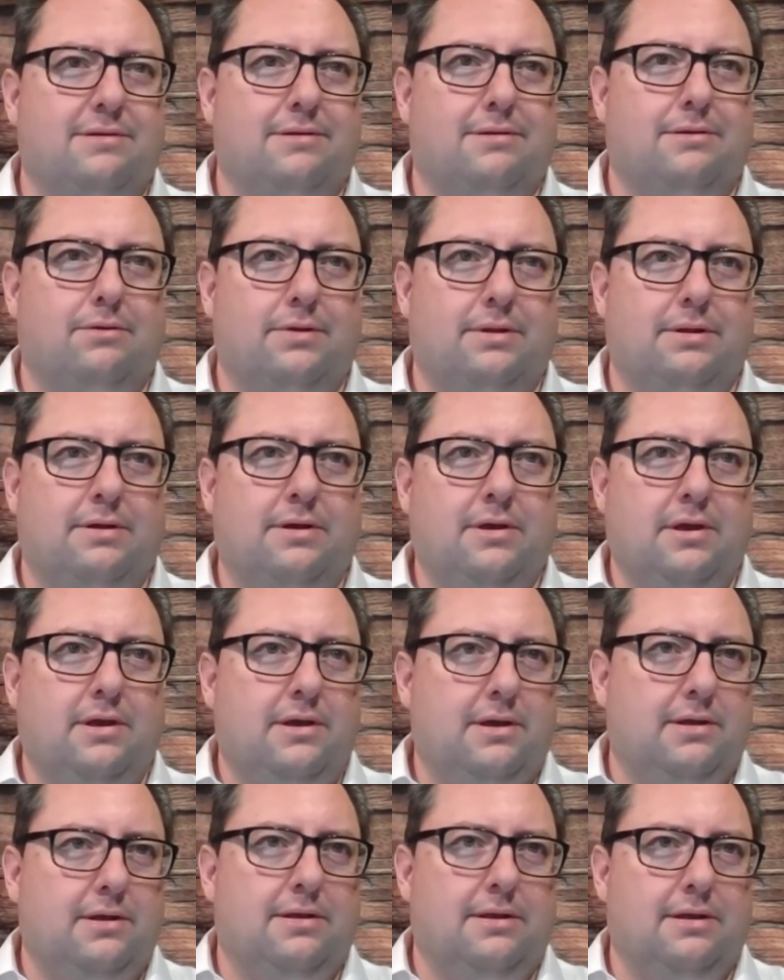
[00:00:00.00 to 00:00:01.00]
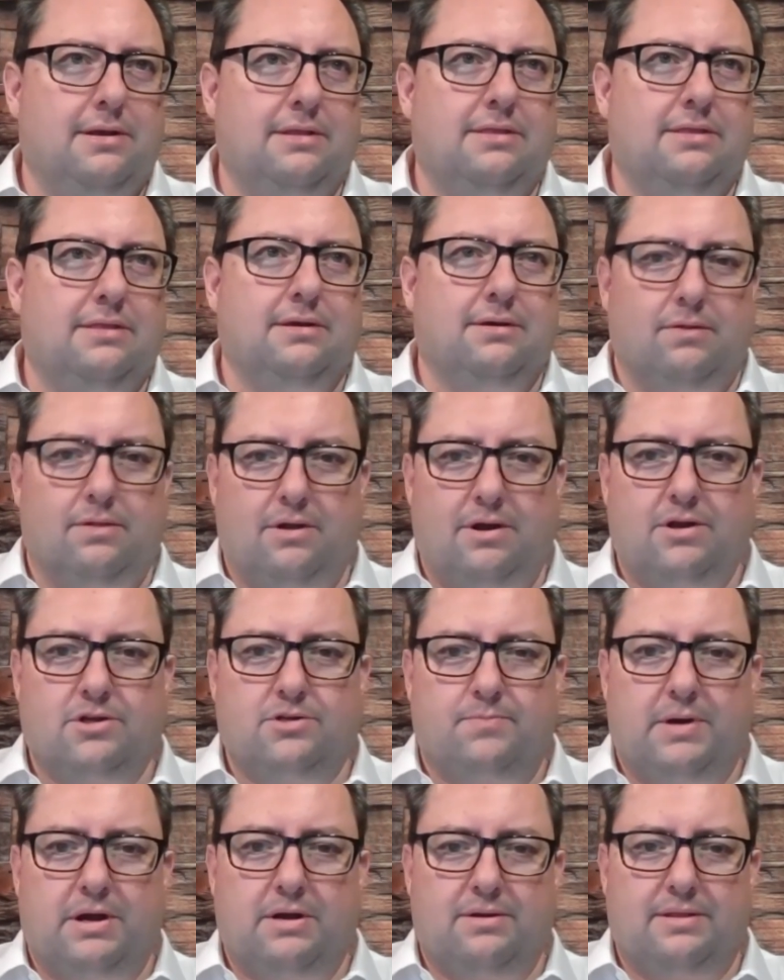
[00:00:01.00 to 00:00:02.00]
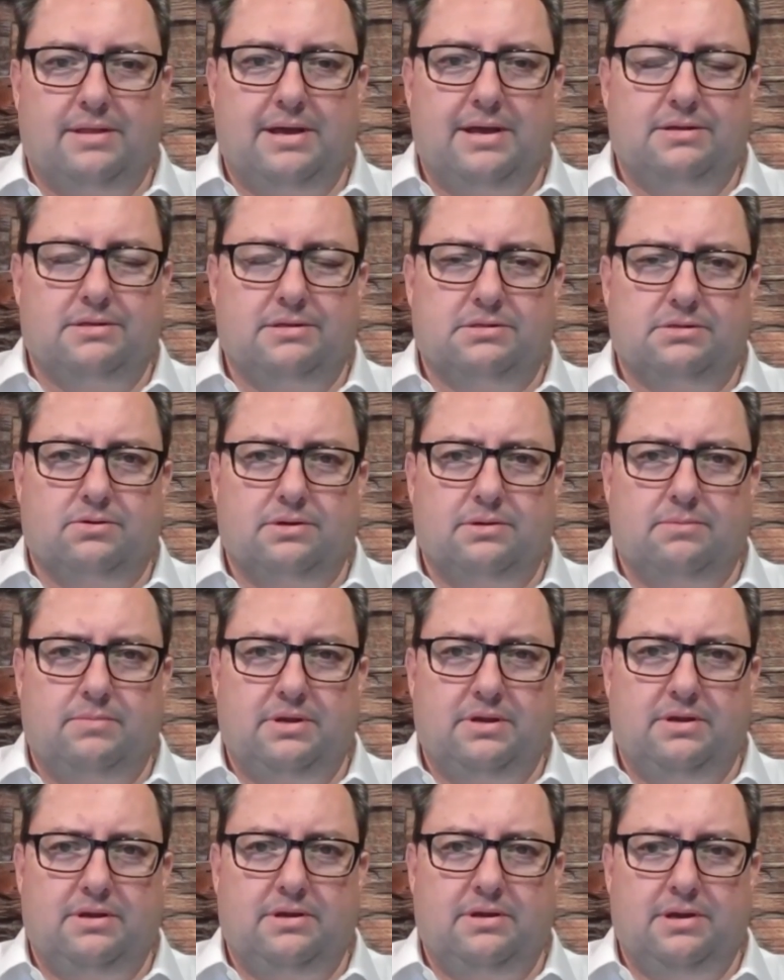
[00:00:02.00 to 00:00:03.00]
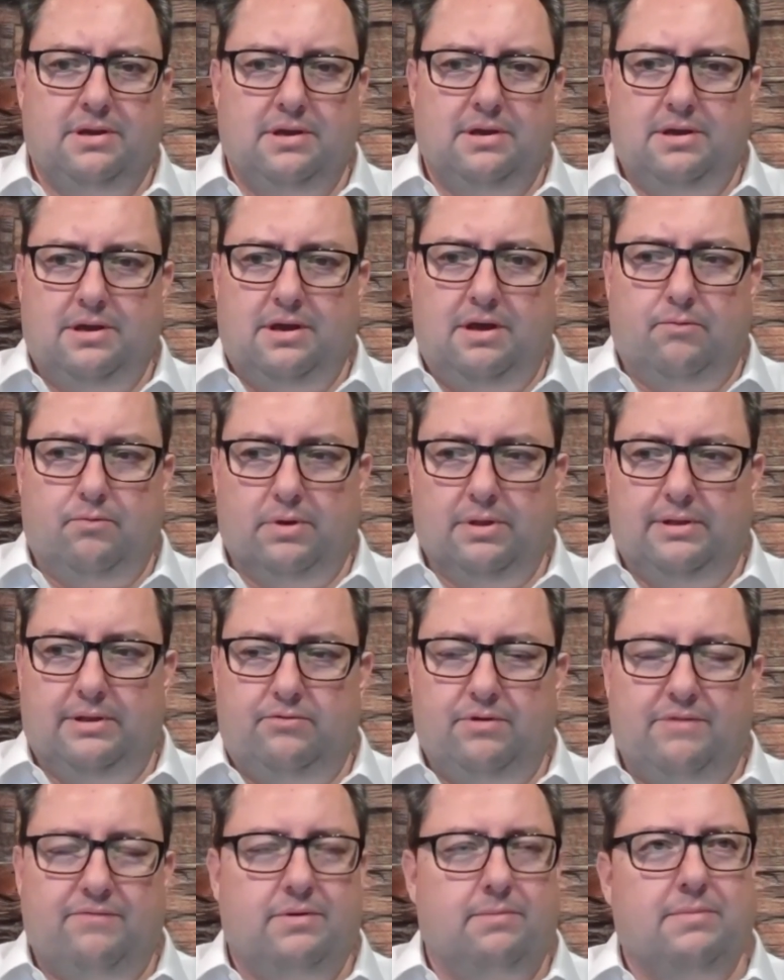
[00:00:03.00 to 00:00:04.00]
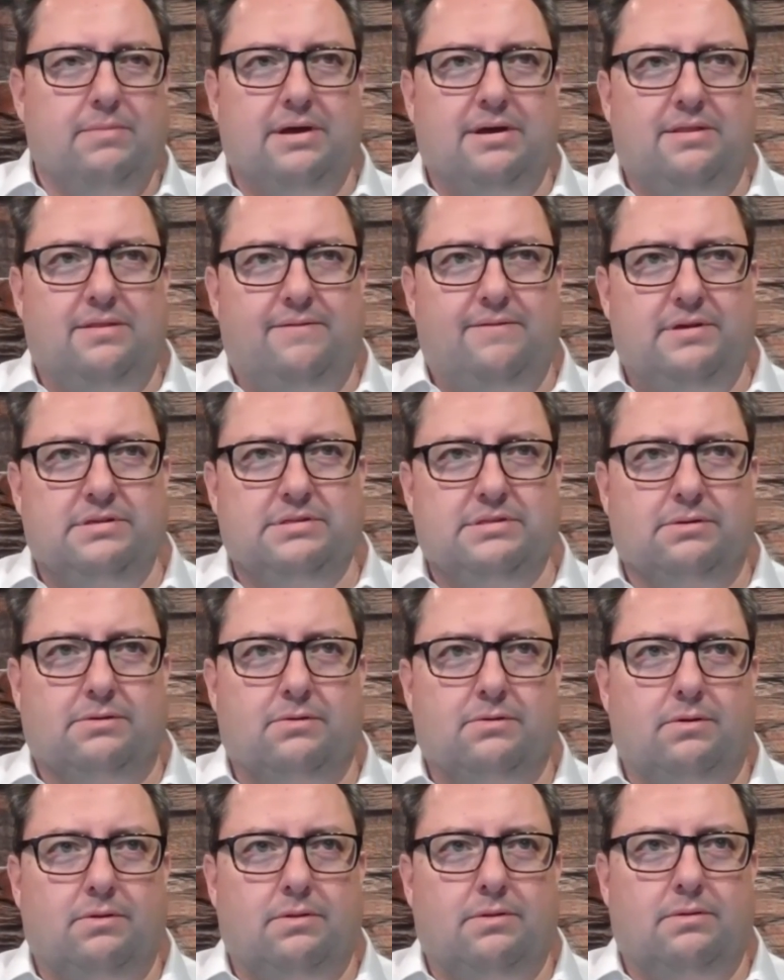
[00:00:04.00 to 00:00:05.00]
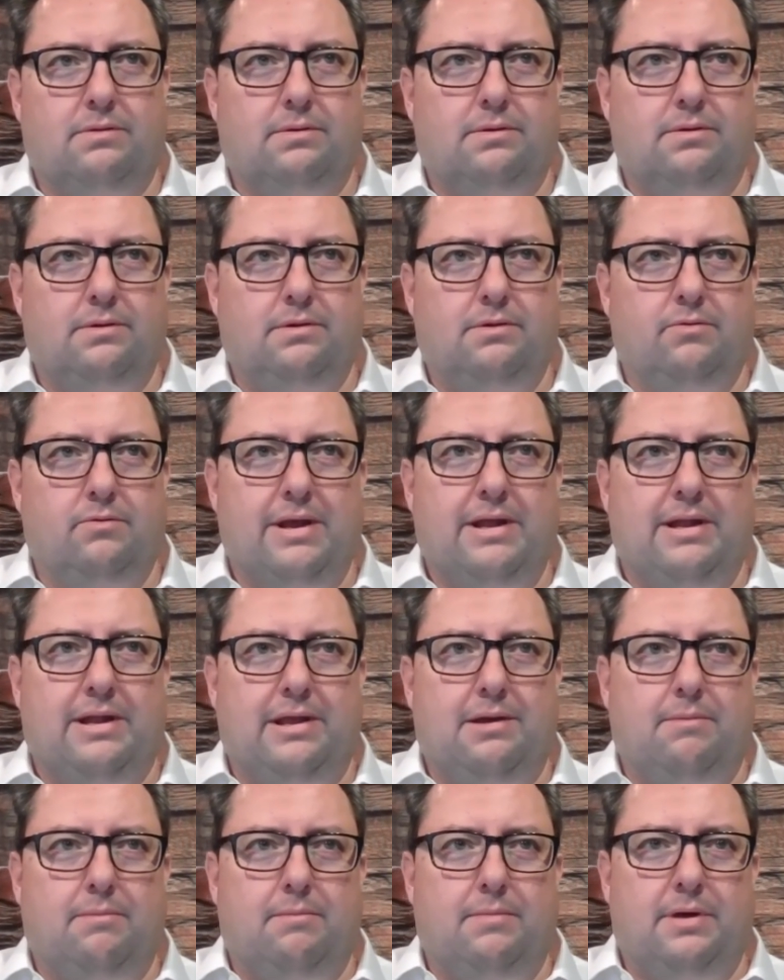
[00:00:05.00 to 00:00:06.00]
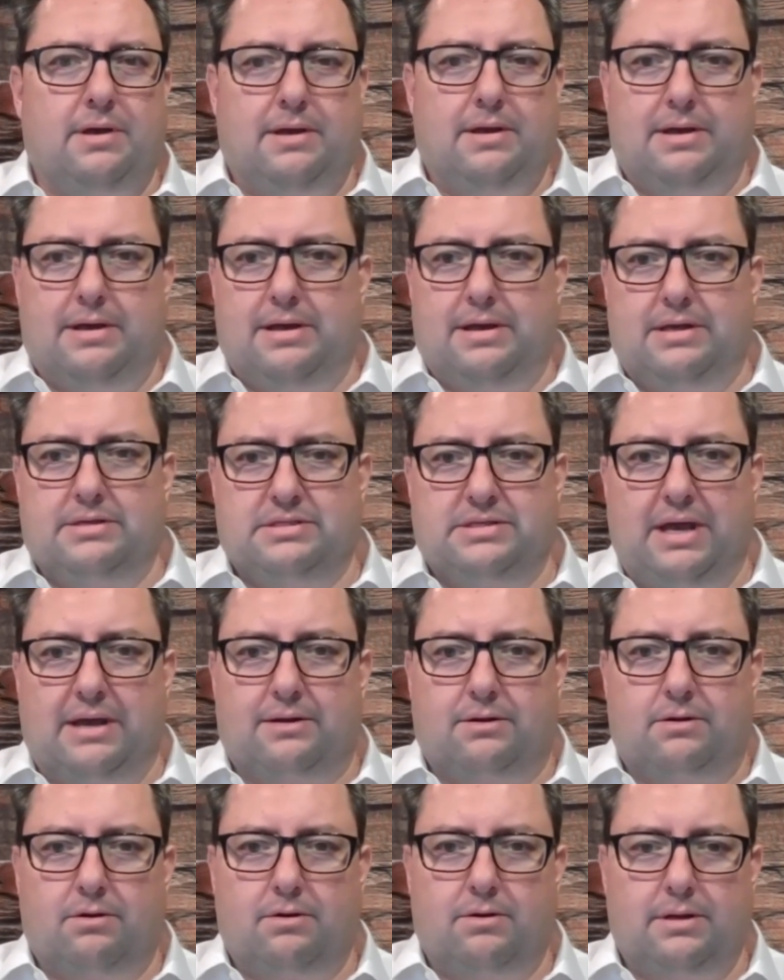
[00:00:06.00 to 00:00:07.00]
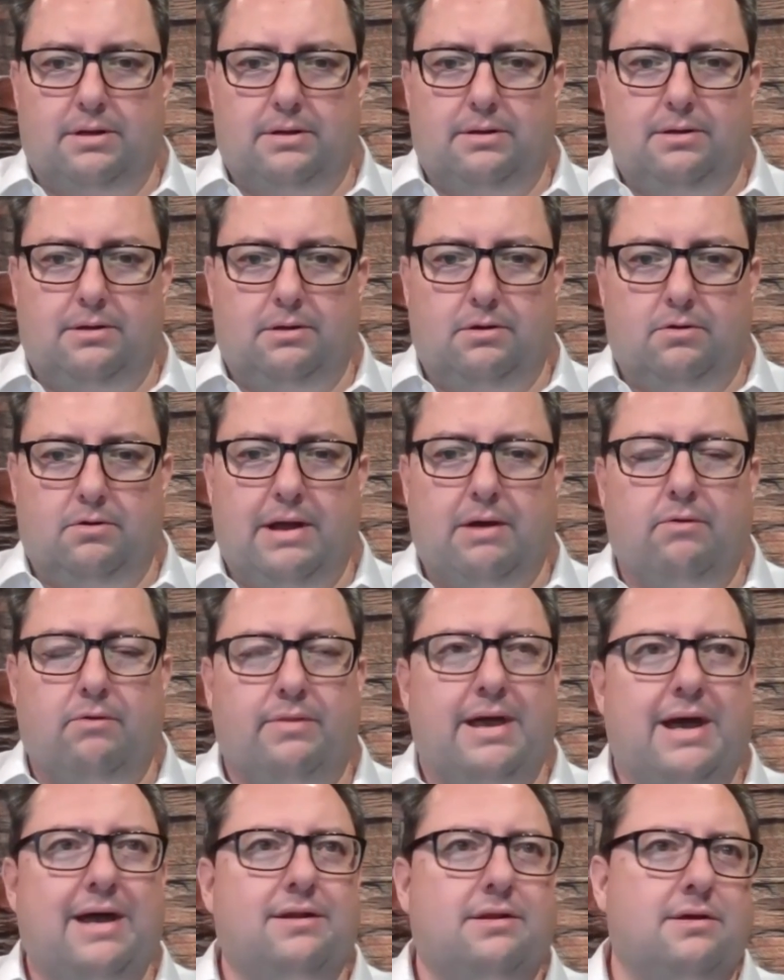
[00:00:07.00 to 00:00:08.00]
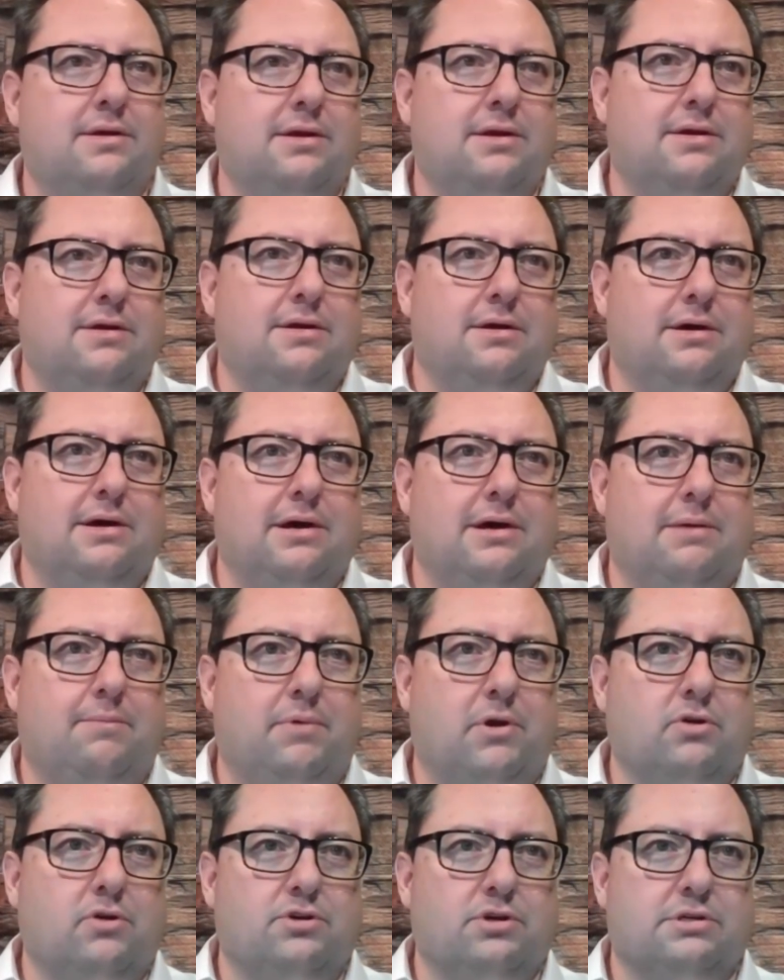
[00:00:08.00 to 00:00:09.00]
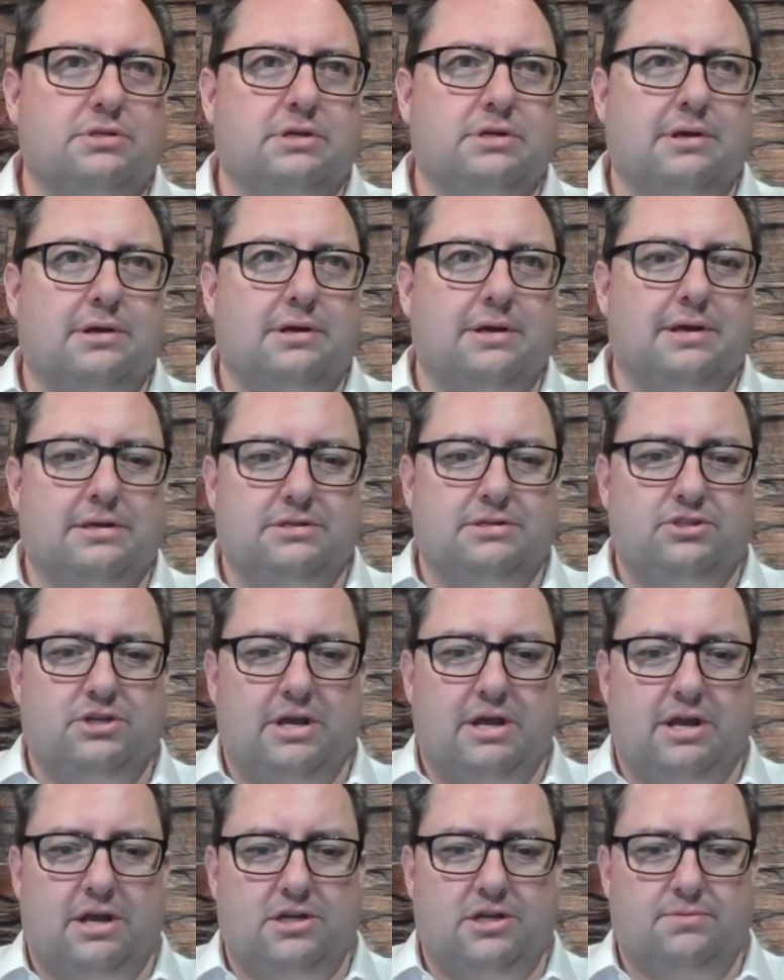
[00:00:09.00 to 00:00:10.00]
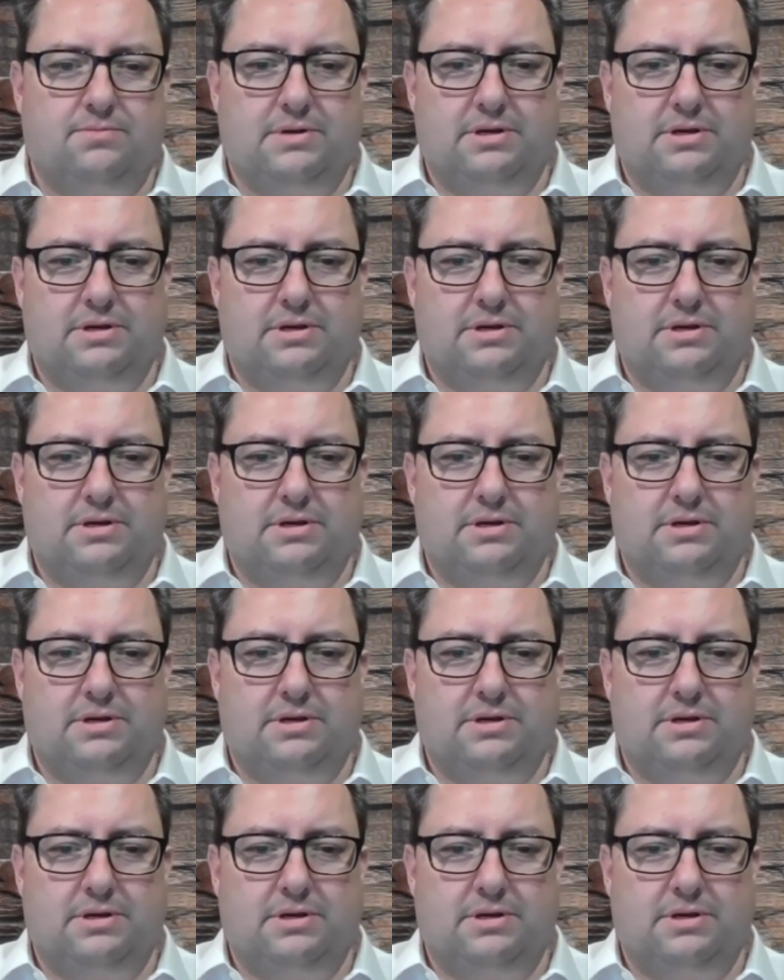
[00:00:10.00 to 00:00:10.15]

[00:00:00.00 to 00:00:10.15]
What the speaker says: and I think a large part of that is going to be really driven by the physical uranium sector and how that purchasing has changed.